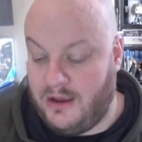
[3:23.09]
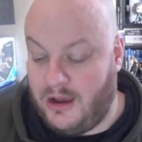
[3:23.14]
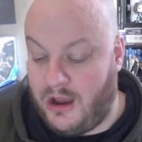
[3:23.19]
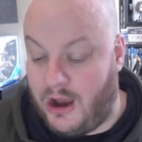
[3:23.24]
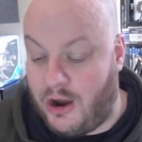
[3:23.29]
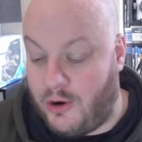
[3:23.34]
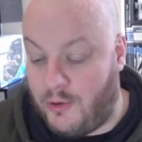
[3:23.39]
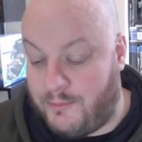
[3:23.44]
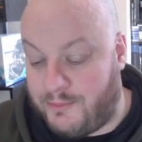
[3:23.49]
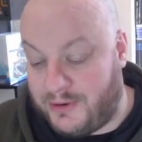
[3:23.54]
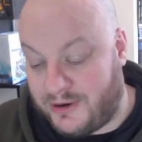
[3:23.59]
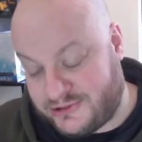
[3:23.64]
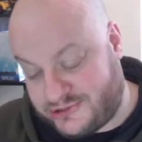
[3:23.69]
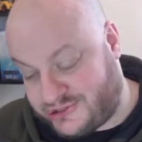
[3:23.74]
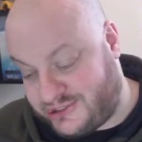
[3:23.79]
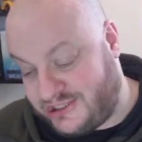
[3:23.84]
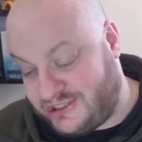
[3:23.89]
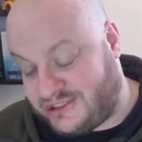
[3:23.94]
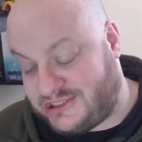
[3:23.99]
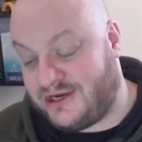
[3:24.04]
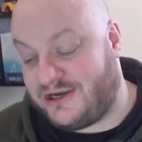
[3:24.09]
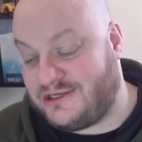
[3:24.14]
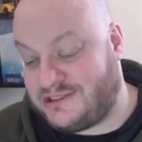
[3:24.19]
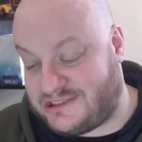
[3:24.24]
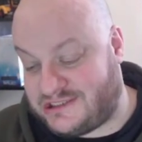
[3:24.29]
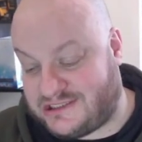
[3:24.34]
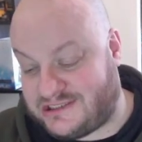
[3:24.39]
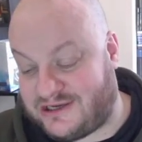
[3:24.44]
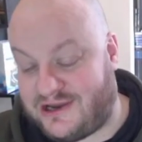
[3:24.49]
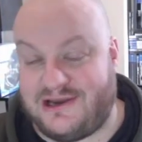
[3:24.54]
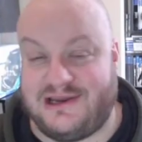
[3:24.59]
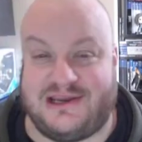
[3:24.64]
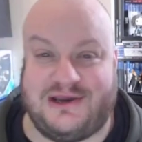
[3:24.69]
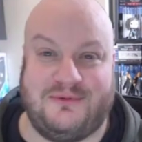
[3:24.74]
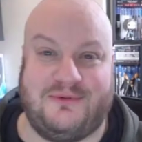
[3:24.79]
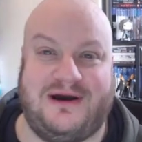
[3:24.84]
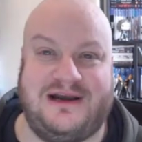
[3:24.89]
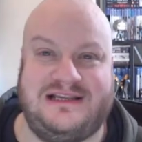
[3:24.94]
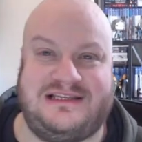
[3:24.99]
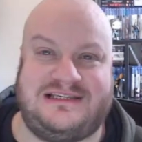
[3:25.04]
Oh, but she does Taika
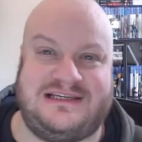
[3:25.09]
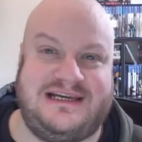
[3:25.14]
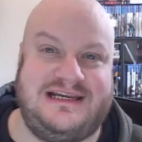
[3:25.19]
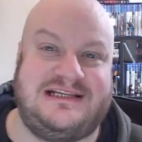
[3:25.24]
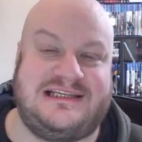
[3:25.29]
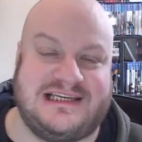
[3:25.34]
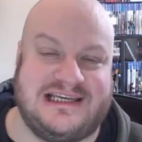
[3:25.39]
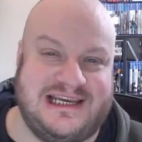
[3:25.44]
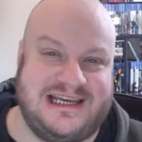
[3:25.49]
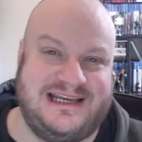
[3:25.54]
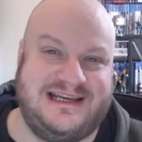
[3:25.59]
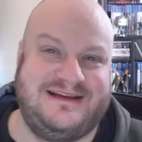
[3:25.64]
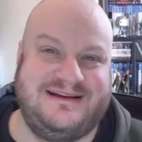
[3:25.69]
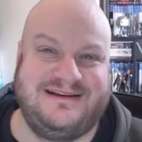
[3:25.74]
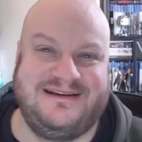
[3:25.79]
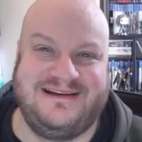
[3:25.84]
Waititi